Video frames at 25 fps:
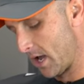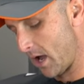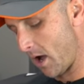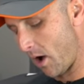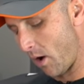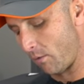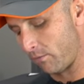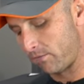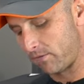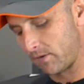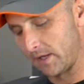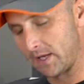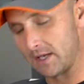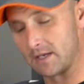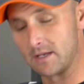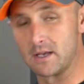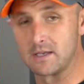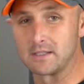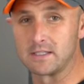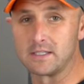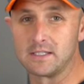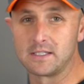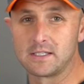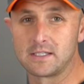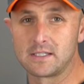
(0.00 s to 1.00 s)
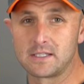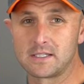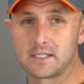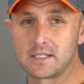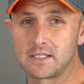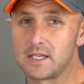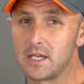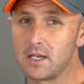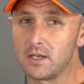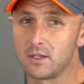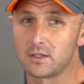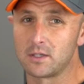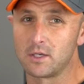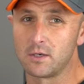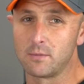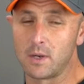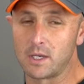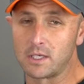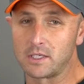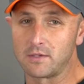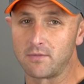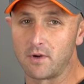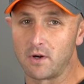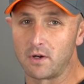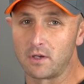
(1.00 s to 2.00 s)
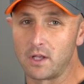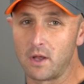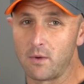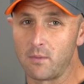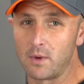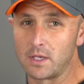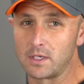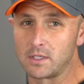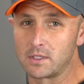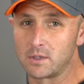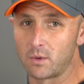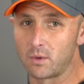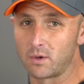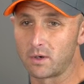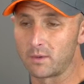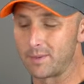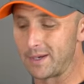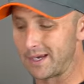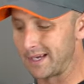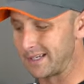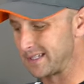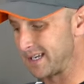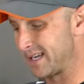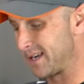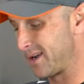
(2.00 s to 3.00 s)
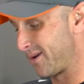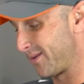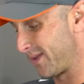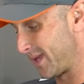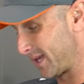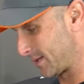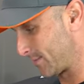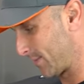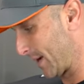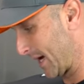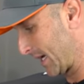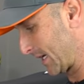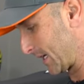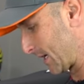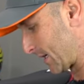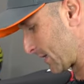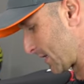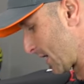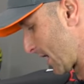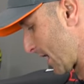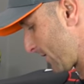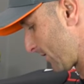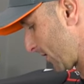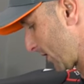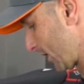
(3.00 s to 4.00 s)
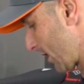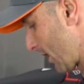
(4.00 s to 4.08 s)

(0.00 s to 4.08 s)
Hopefully it doesn't steal too much of our low end torque, because I know this bike doesn't have a